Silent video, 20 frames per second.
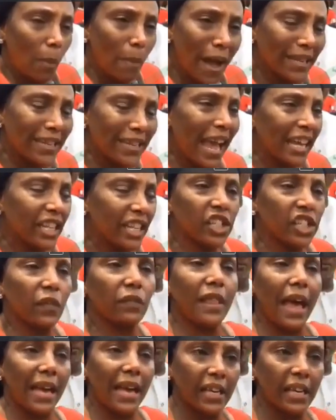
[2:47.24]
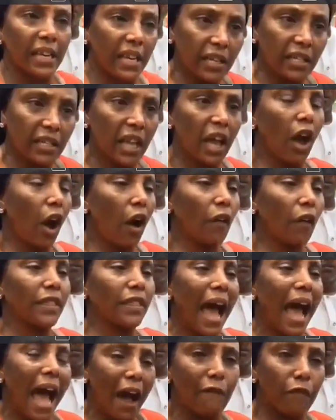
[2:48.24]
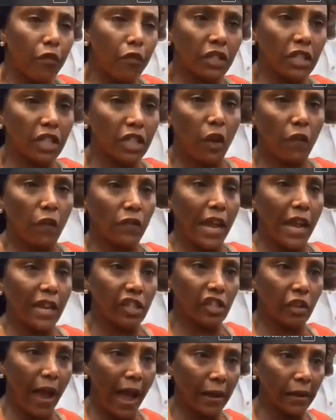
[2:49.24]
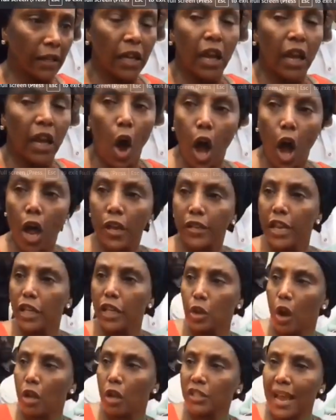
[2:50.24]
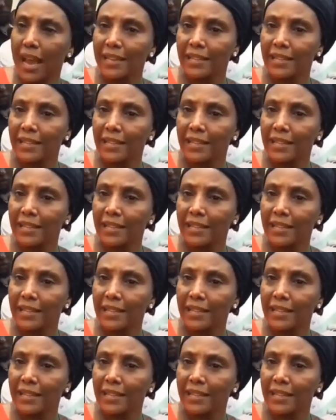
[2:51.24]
commander-in-chief that he is of the armed forces of Nigeria. All these